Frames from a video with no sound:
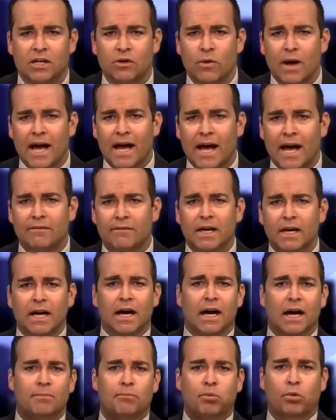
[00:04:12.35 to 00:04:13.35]
And you have
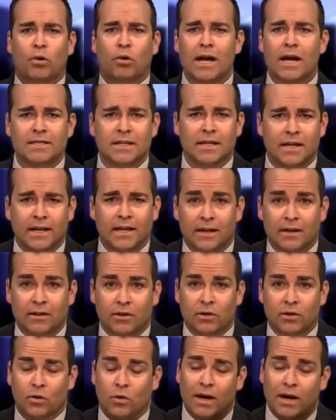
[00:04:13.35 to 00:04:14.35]
a
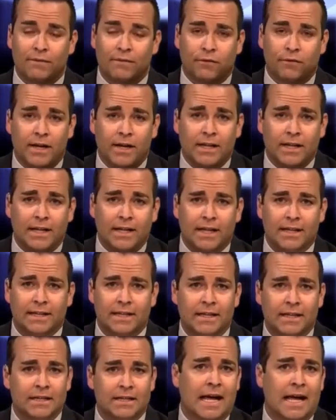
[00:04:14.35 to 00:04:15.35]
president who, quite frankly, I
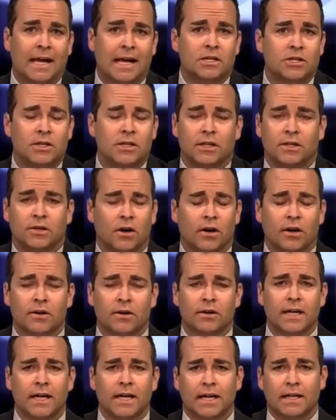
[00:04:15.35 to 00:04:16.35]
think is aging and
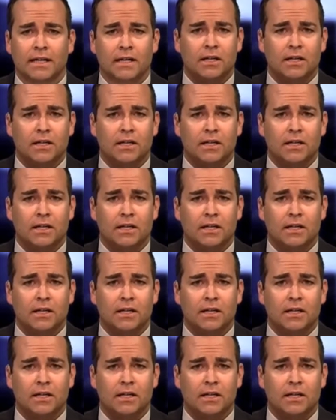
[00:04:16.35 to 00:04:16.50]
daughtering.